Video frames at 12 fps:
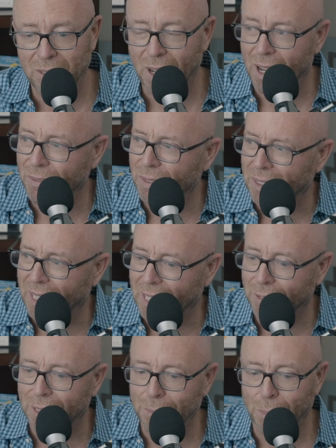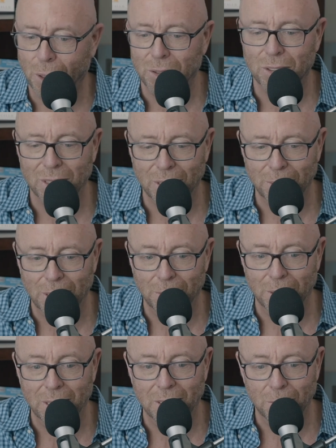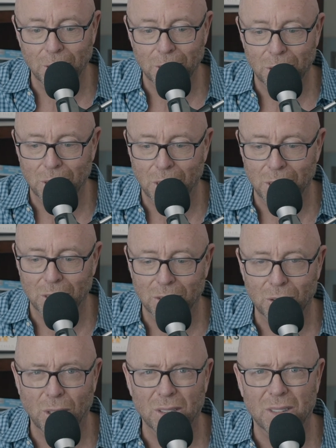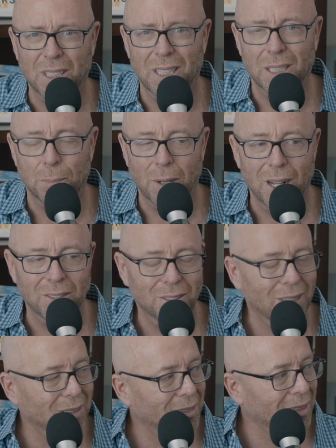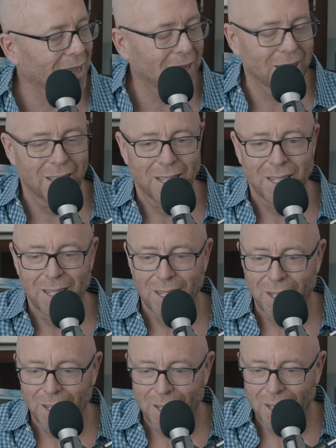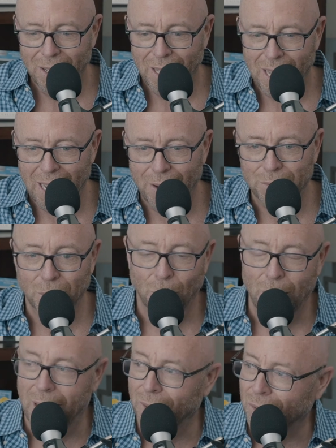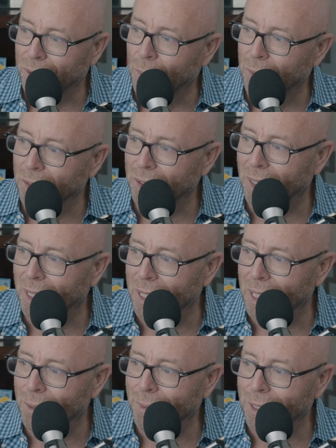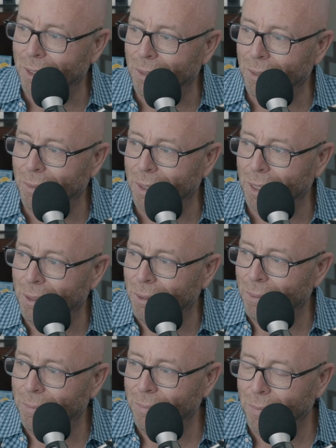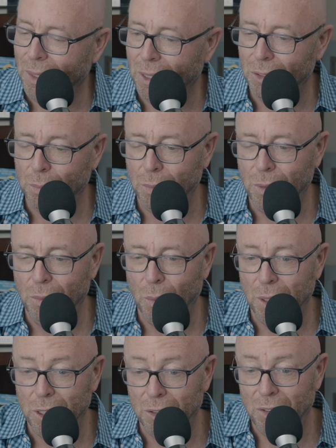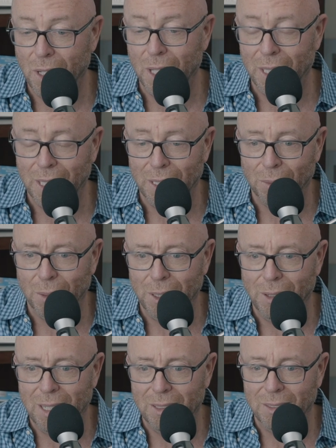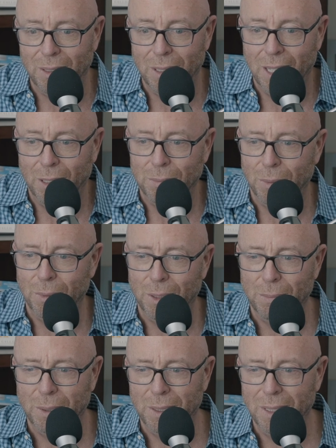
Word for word: off and take everything personally when I really really should have just trusted in the process. That after a while, someone's going to need what you're what you're there's what you're selling or what you're asking to help them with. But